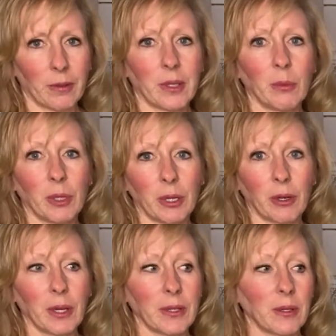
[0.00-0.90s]

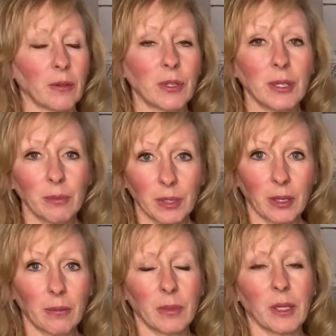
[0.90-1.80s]
similarities in their
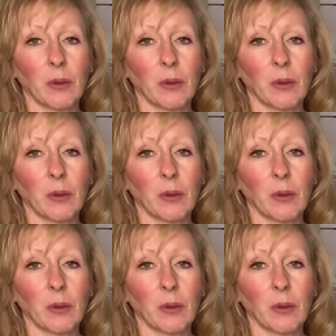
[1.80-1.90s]
symptoms